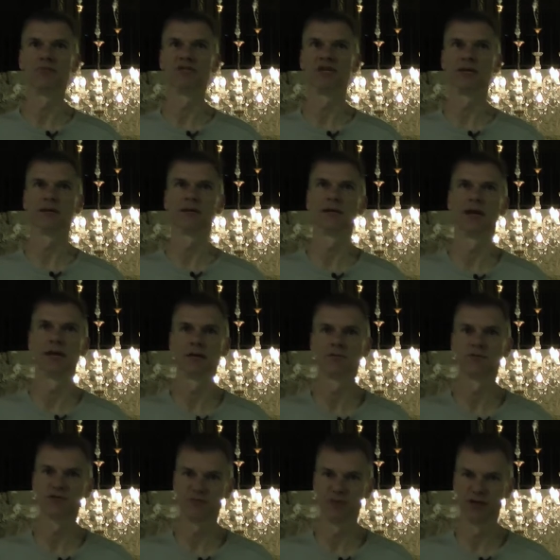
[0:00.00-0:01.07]
particularly like
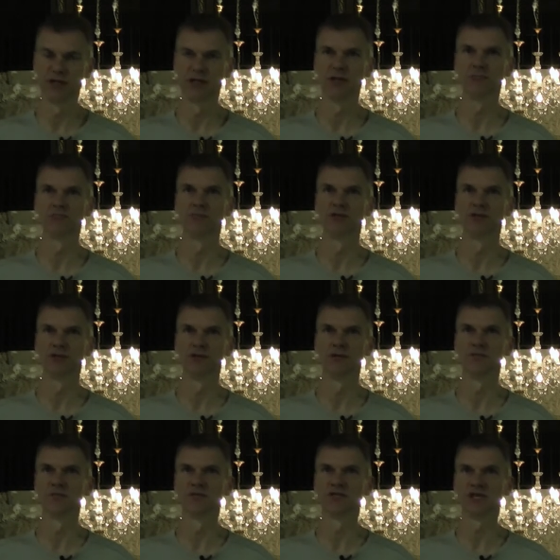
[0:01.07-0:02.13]
responding
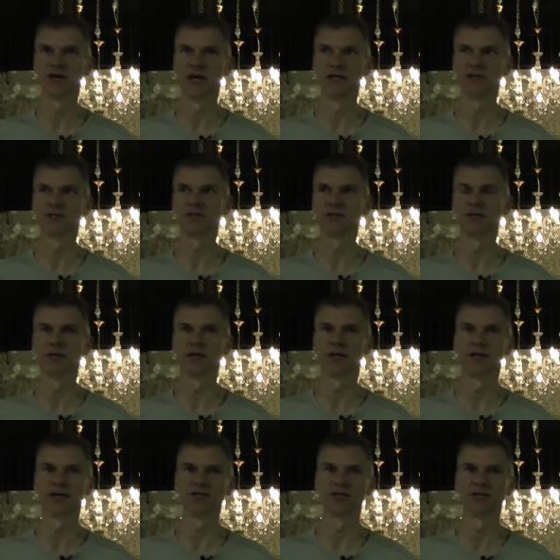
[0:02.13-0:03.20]
to sites, to
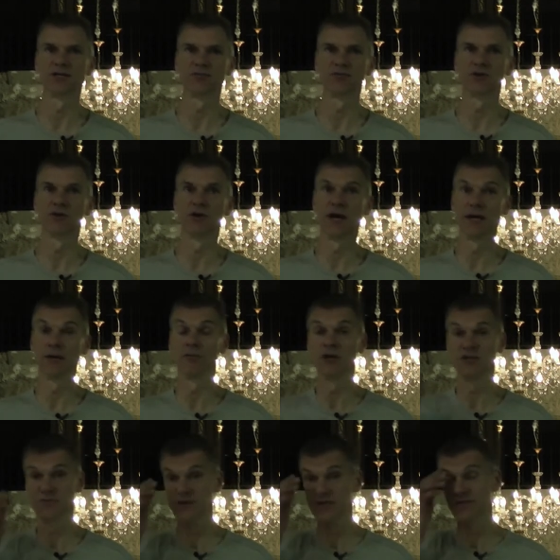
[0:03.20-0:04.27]
locations, creating
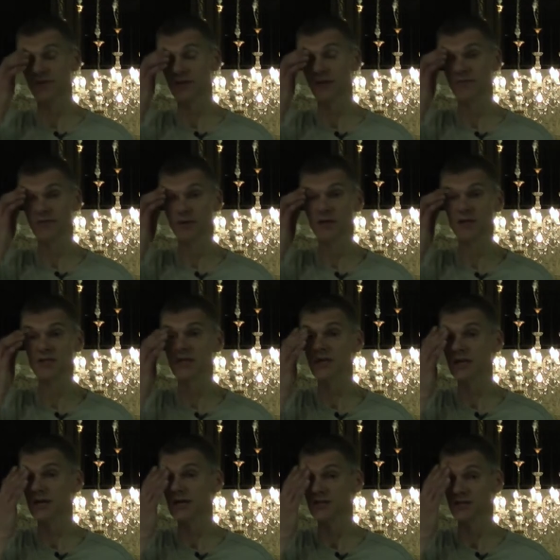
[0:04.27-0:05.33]
work specifically for those
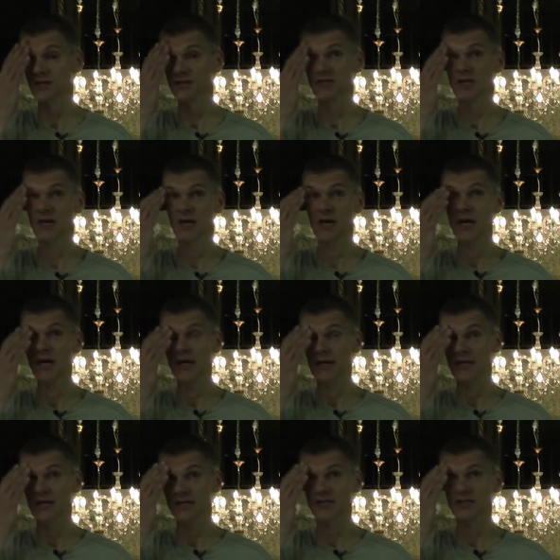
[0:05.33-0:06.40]
locations,
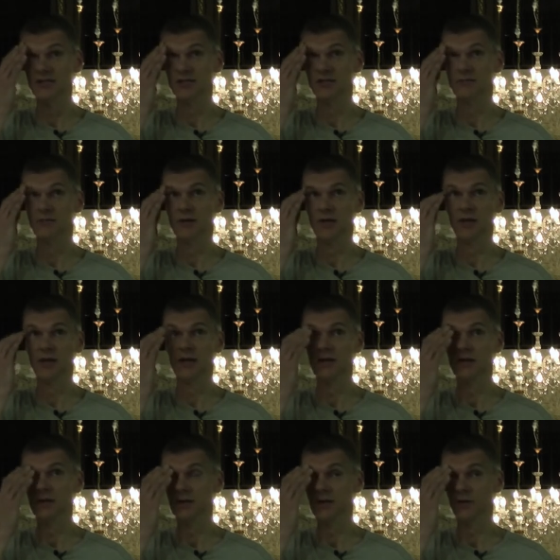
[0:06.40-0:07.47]
and this is
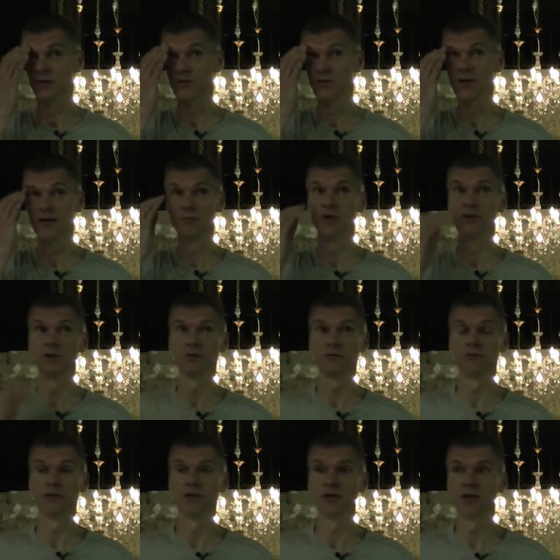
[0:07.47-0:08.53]
an incredible
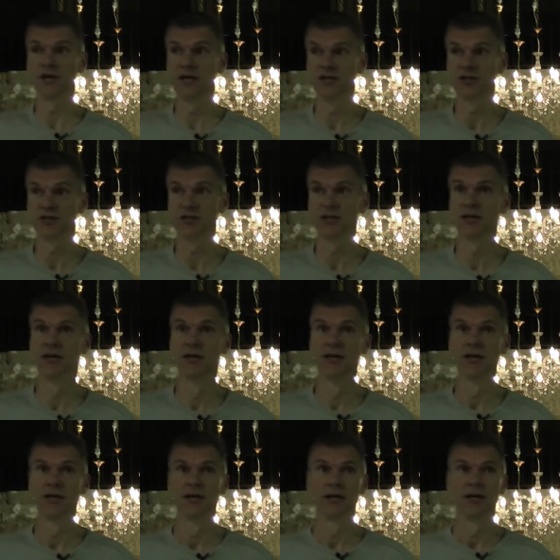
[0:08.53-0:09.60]
location.
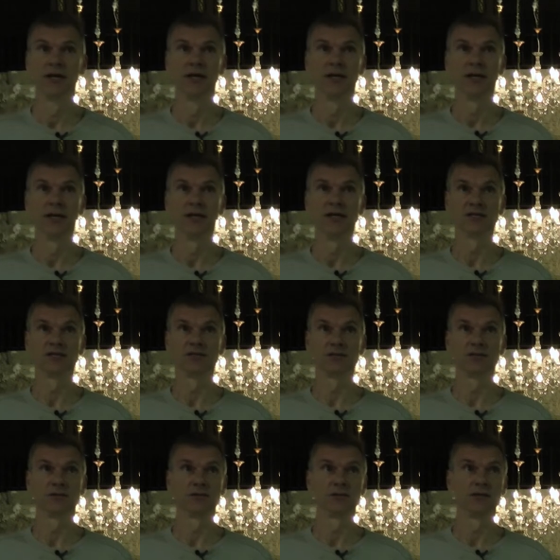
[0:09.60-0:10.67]

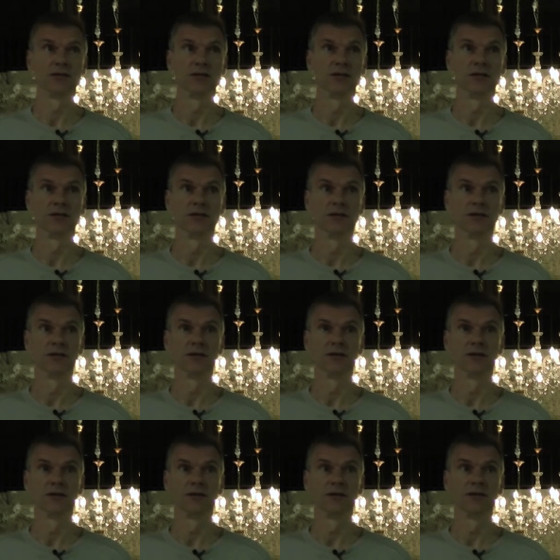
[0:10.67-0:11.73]
It's
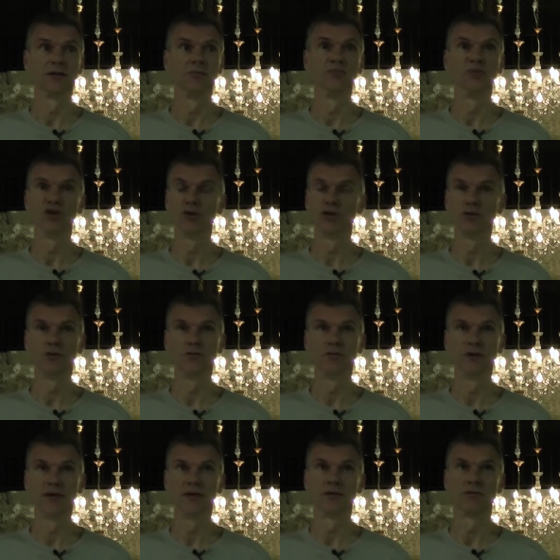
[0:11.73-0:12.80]
imbued
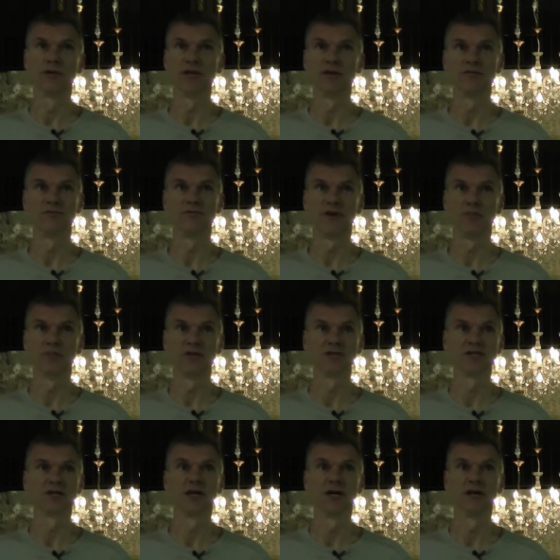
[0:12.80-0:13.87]
with a really
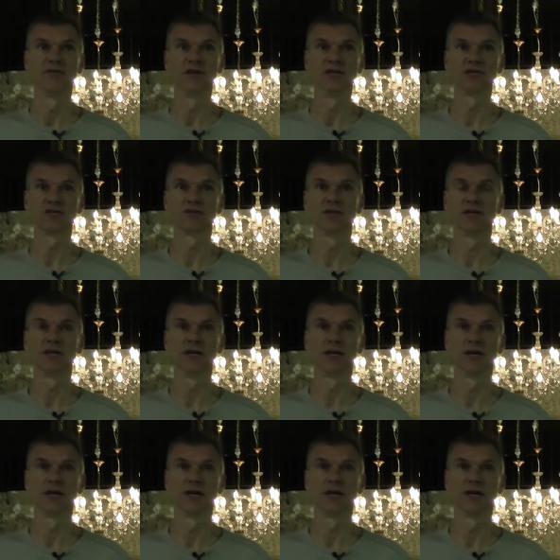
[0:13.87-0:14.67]
fabulous kind of history,